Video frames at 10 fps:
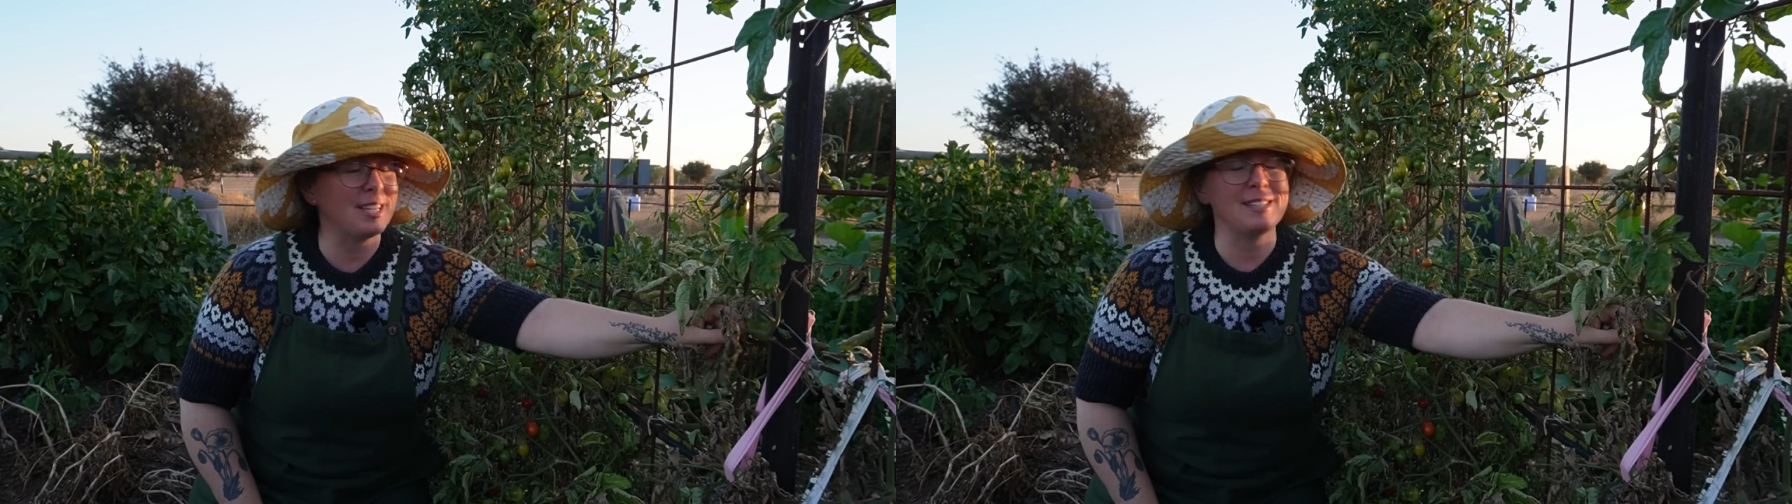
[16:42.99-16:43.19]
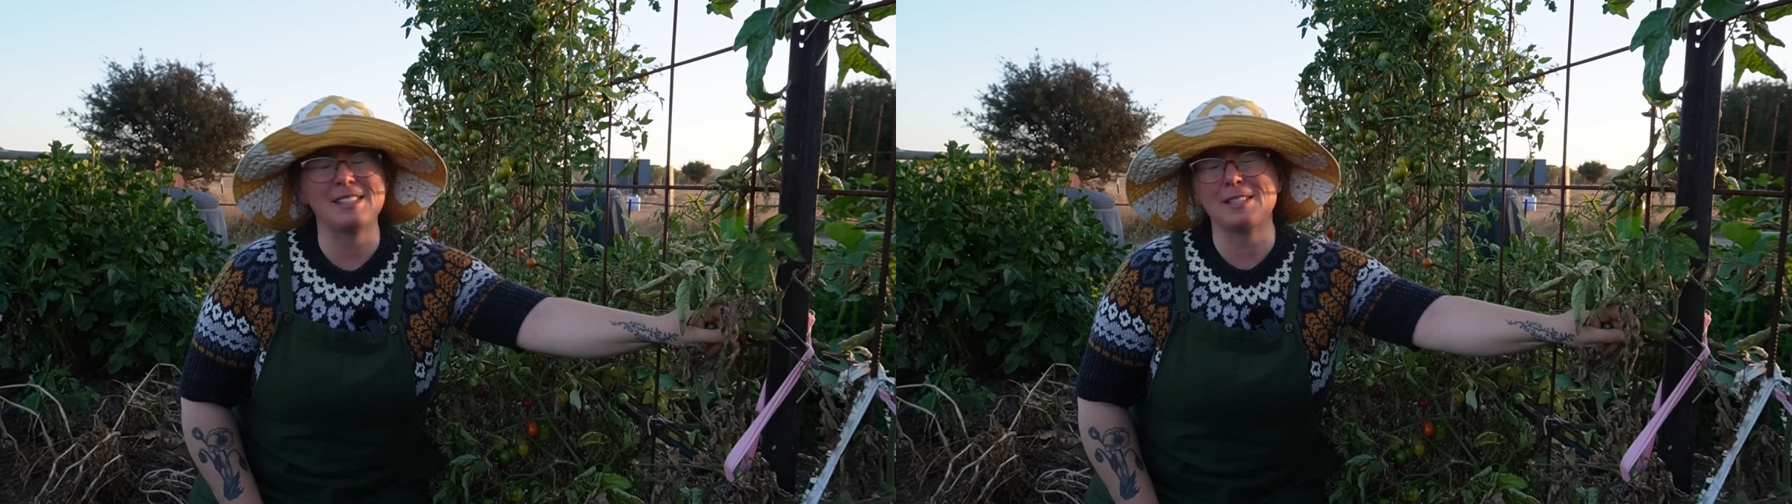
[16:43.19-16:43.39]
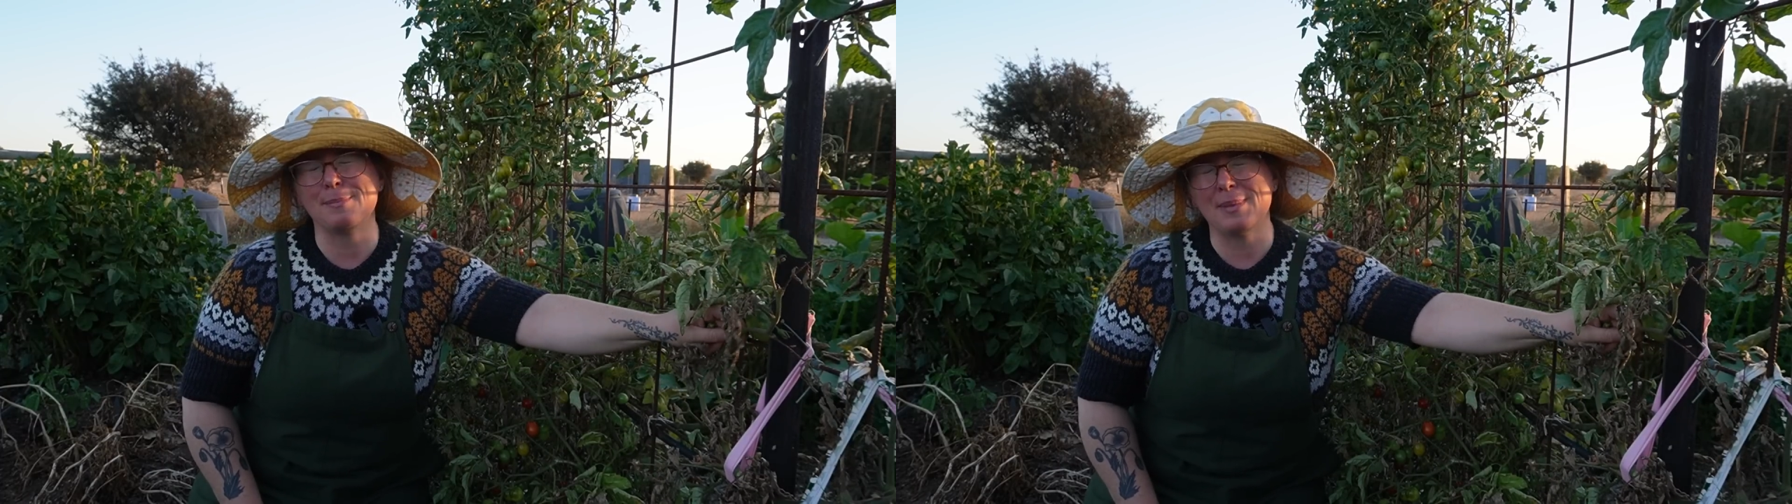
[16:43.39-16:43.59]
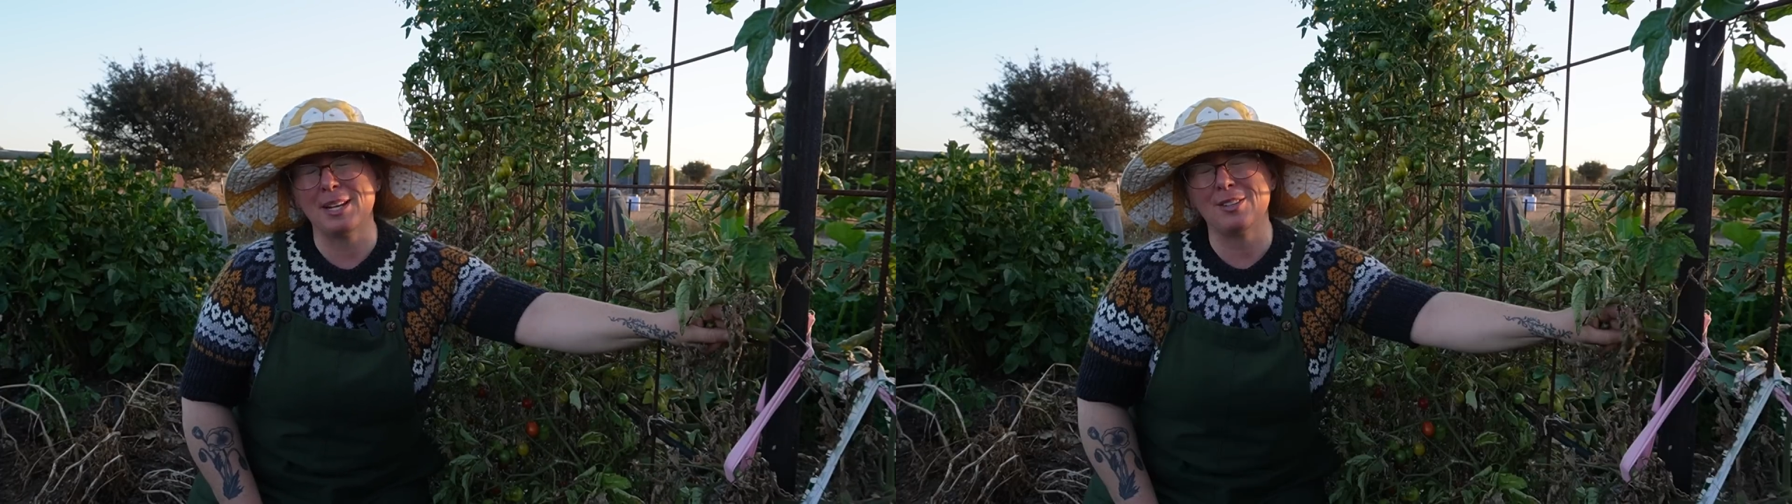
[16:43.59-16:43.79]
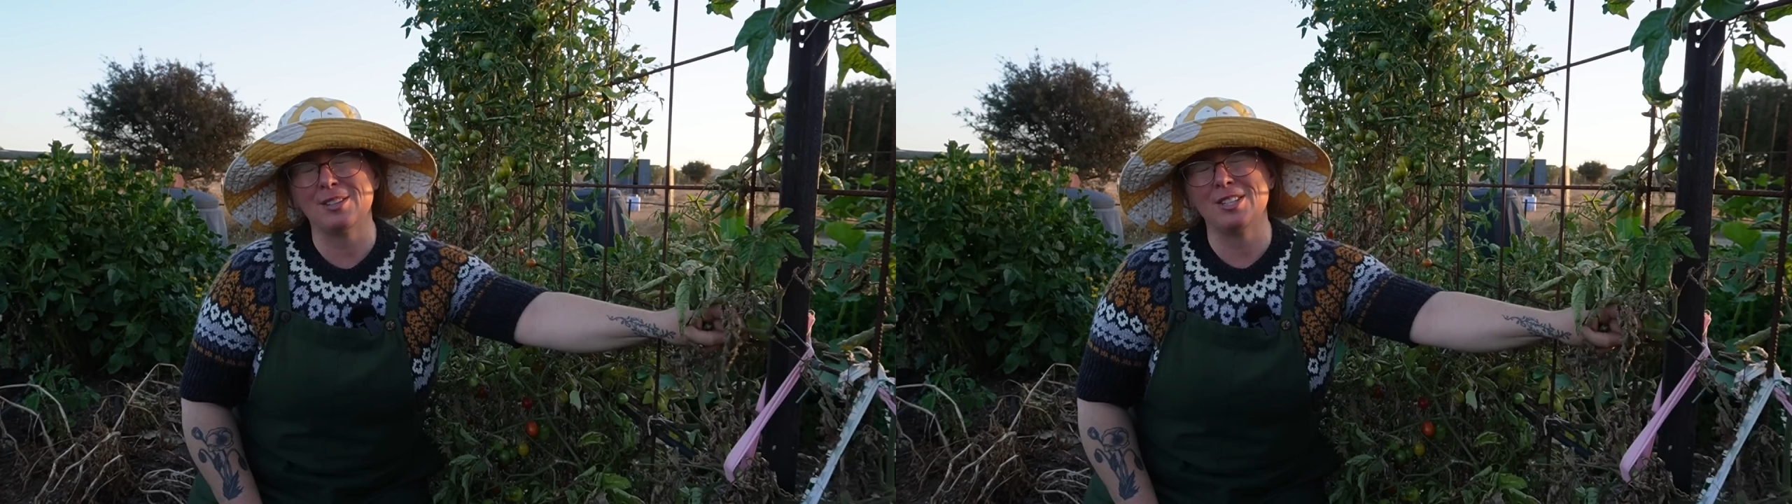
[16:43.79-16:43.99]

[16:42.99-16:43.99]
and smell